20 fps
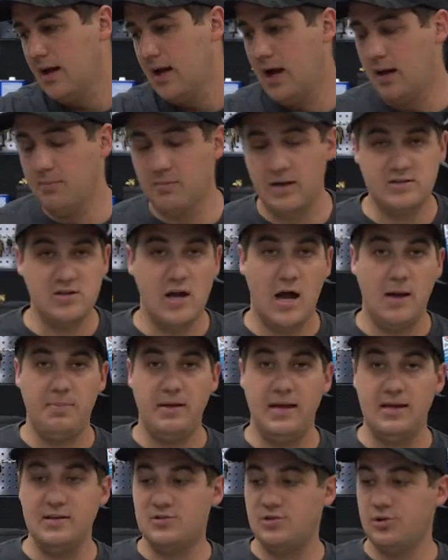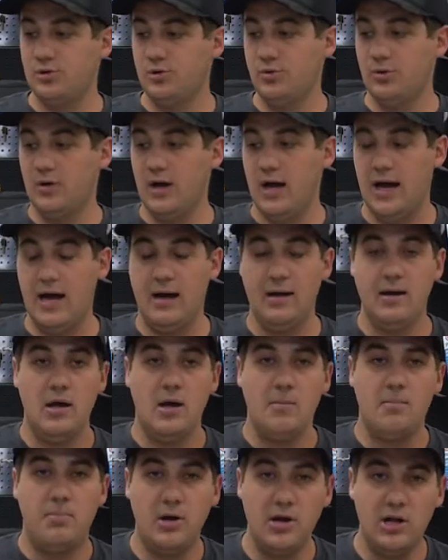Um, let's hop into uh,
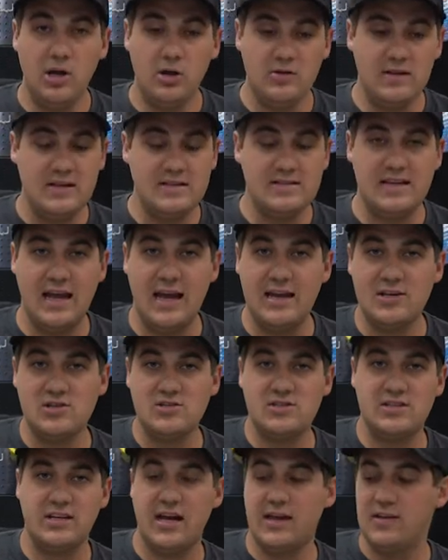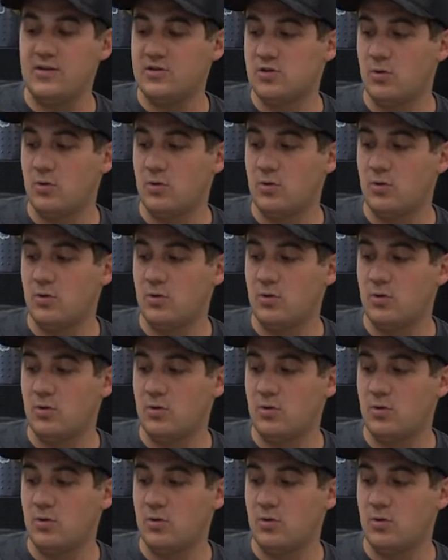putting these gauges together.